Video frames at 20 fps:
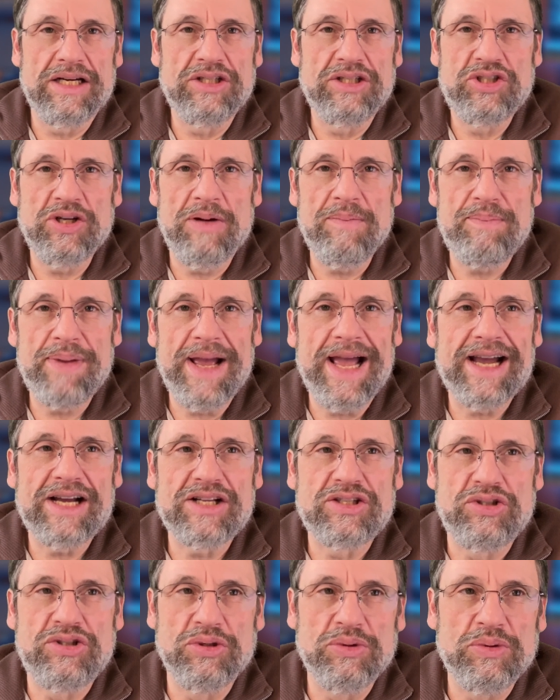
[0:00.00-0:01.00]
to jump
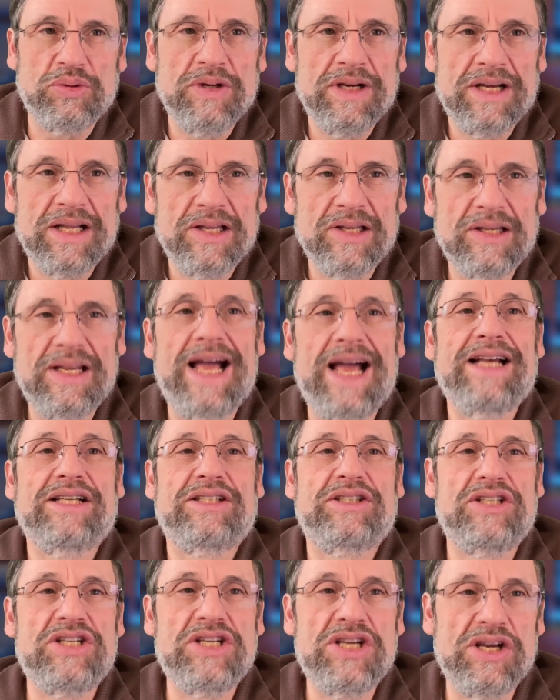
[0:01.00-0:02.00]
back to
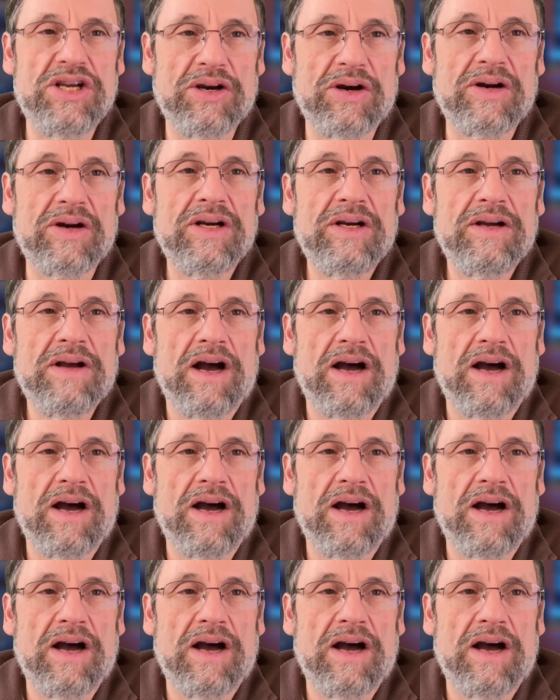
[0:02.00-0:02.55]
last year.